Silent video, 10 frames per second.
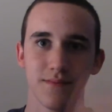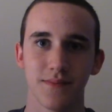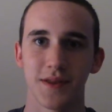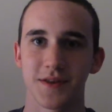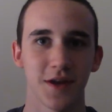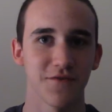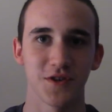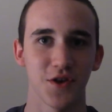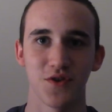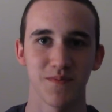then stuff
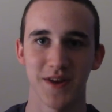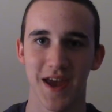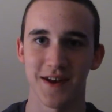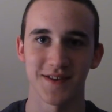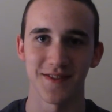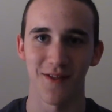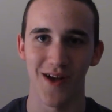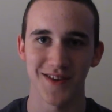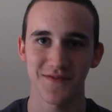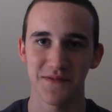just goes bananas in the
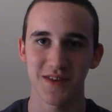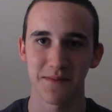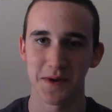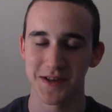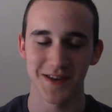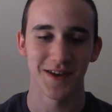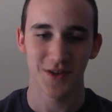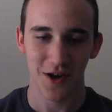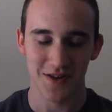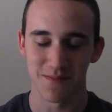last 15 minutes, and it's
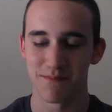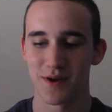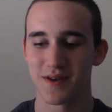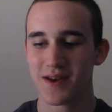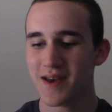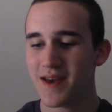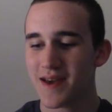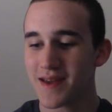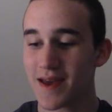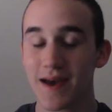awesome. But,
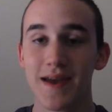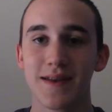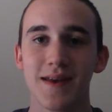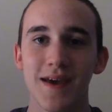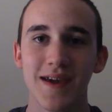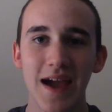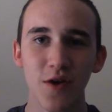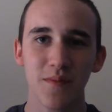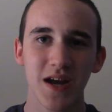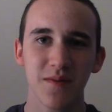yeah, and it kind
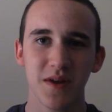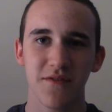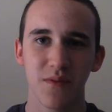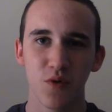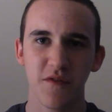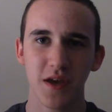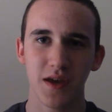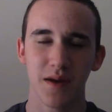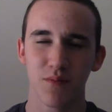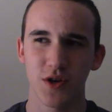of reminded me of the
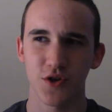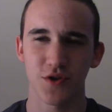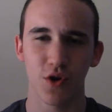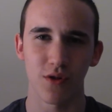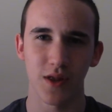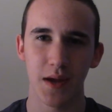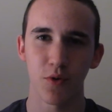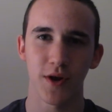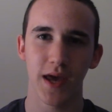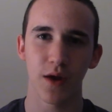movie, I'm pretty sure it's called
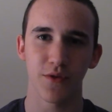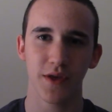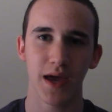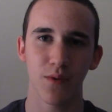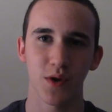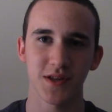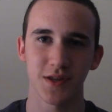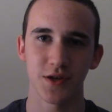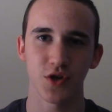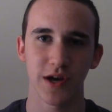Labor Day, with Kate
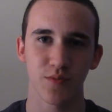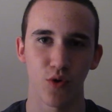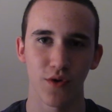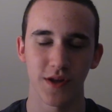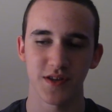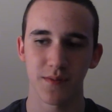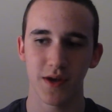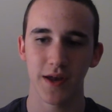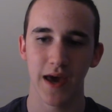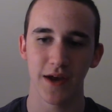Winslet, Josh Brolin, and some
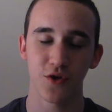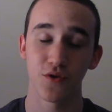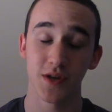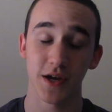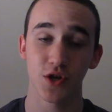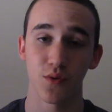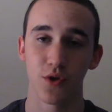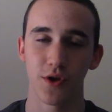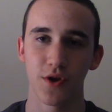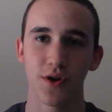kid actor who's actually
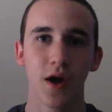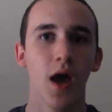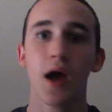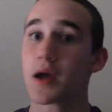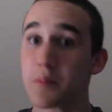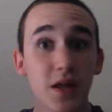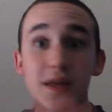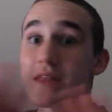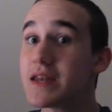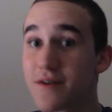really good.
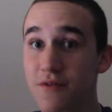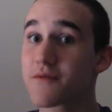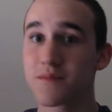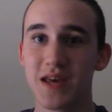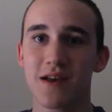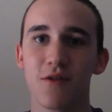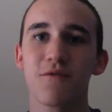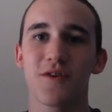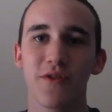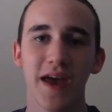Completely different from 10
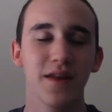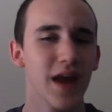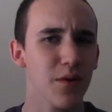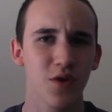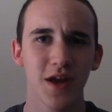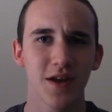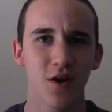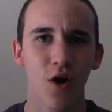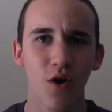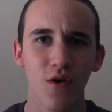Cloverfield Lane, not related at
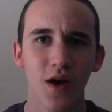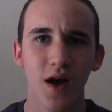all.